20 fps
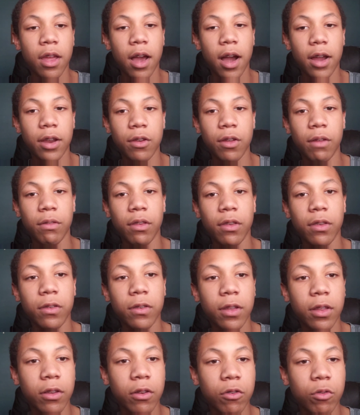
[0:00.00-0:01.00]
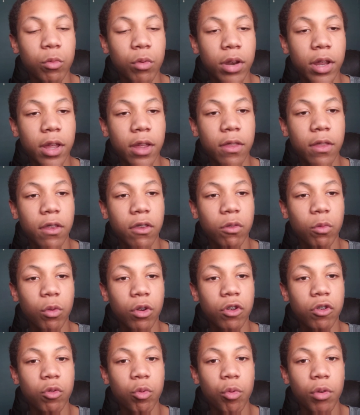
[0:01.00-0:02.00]
I do have the Steelers winning in this
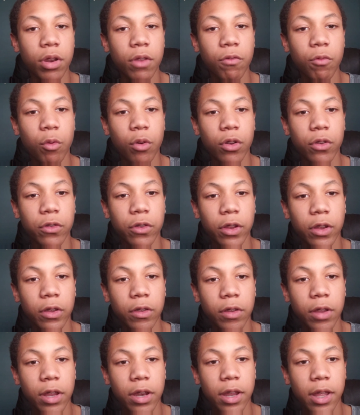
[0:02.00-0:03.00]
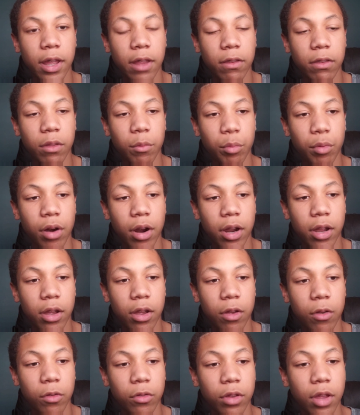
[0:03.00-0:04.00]
one 24 to 16 against the
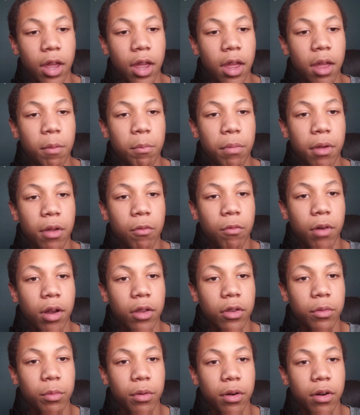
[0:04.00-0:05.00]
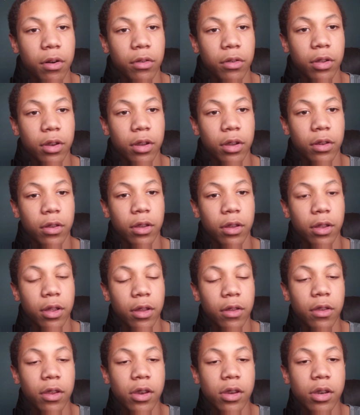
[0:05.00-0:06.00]
Broncos. Ben Roethlisberger is going to
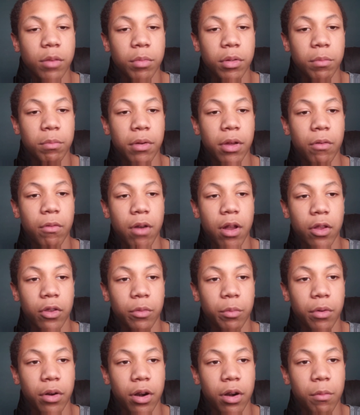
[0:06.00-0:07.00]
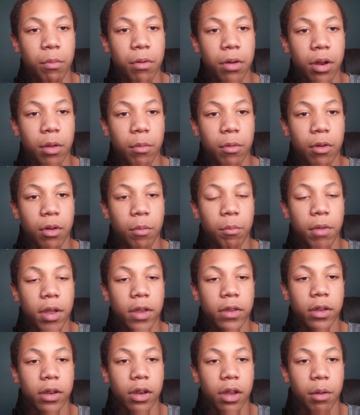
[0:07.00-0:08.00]
continue to be Ben Roethlisberger, put up
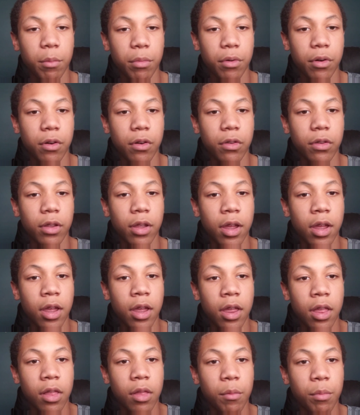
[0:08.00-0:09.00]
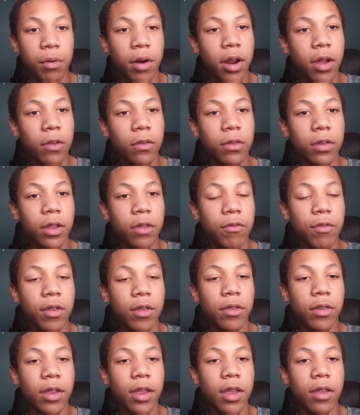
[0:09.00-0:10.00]
amazing numbers. The Broncos
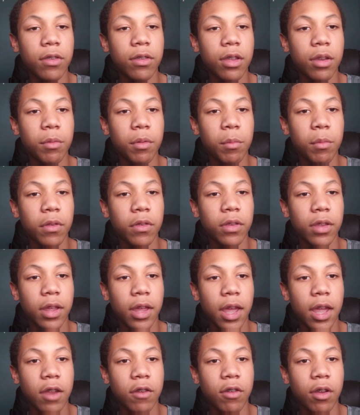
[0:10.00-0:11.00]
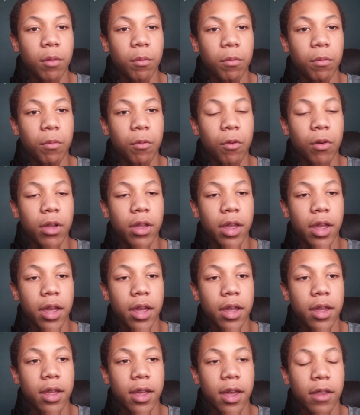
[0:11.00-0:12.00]
defense is going to be missing AJ
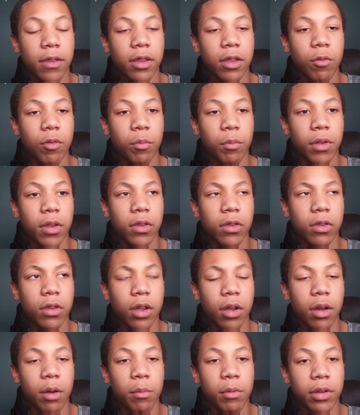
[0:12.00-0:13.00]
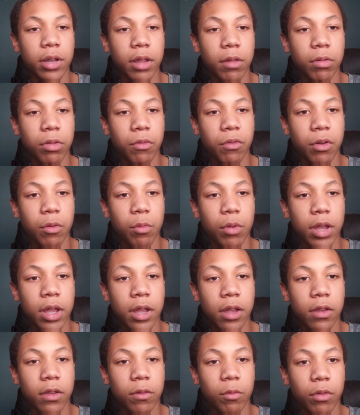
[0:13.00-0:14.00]
Bouye, as he will miss, I believe, three
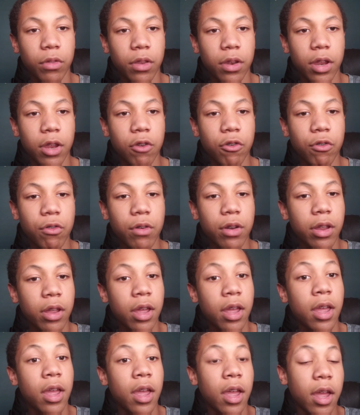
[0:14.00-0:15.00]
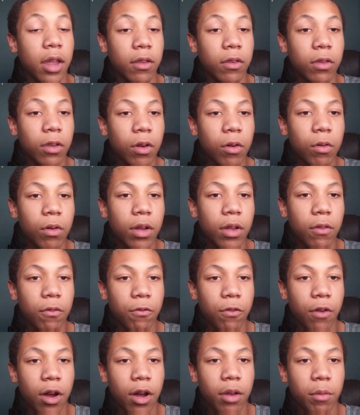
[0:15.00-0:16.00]
weeks with an injury, and so
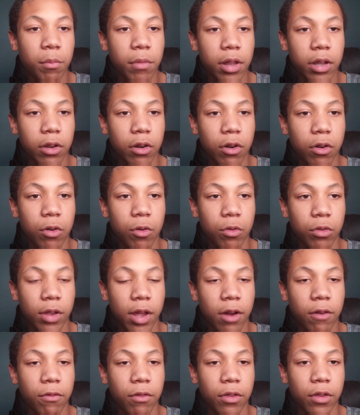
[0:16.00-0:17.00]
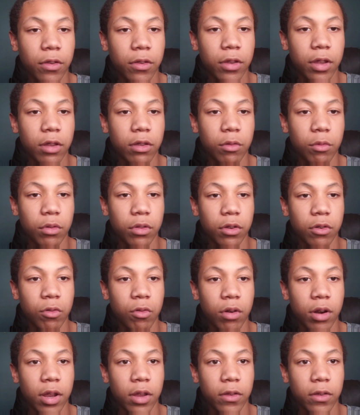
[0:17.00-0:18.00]
Von Miller, who's out for the season with a
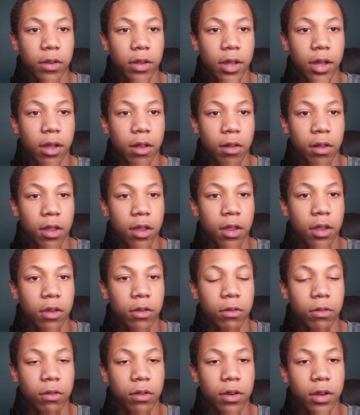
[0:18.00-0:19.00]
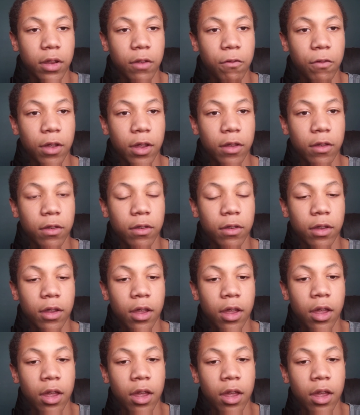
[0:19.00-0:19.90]
torn ACL. So the defense